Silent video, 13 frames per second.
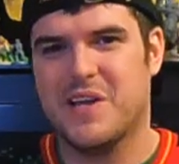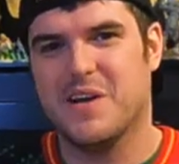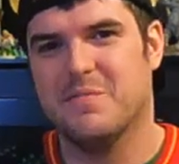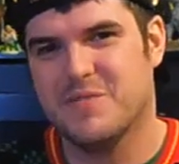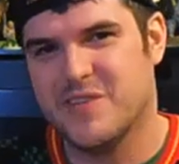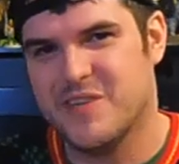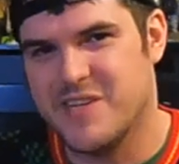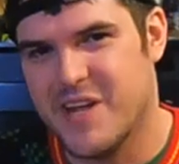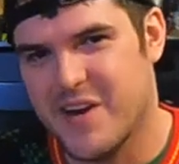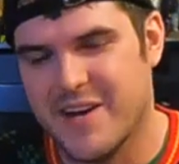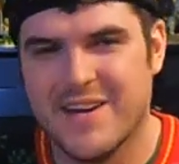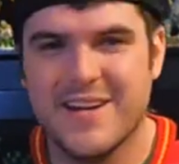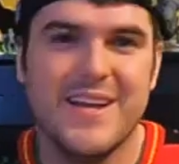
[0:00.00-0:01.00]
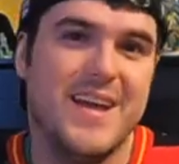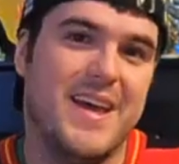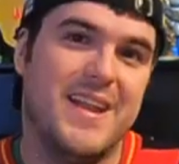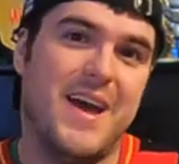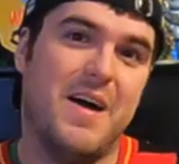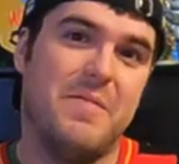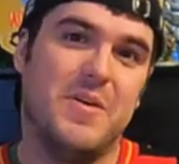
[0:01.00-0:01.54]
Comes to Dinner.
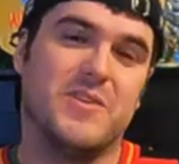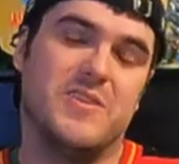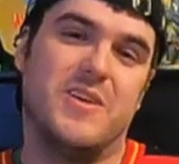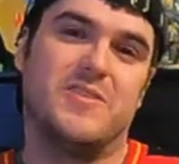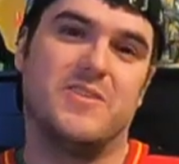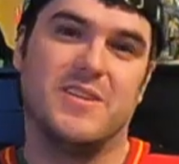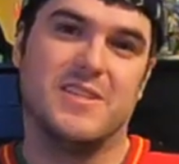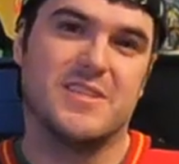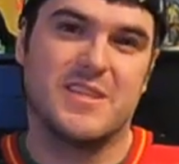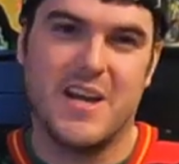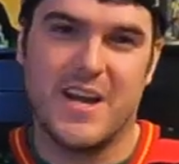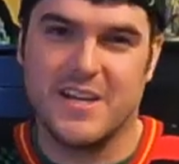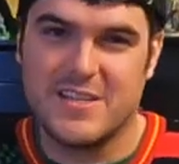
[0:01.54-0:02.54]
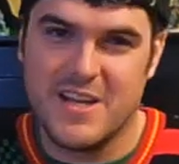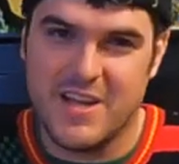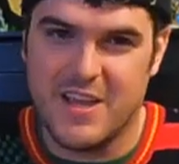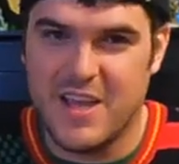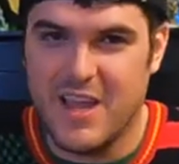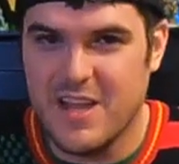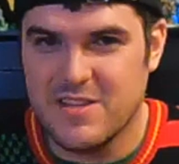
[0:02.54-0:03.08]
Now, I'm also entering this cocktail
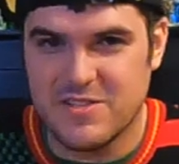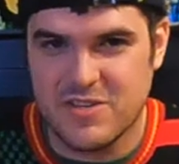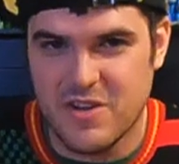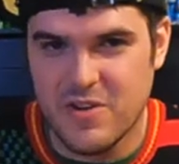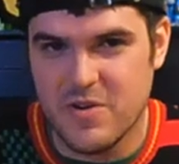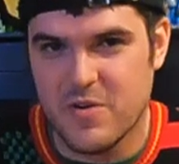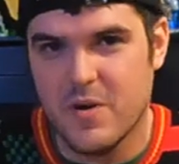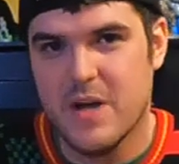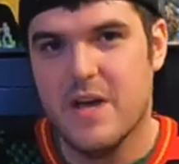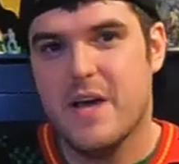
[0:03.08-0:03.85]
into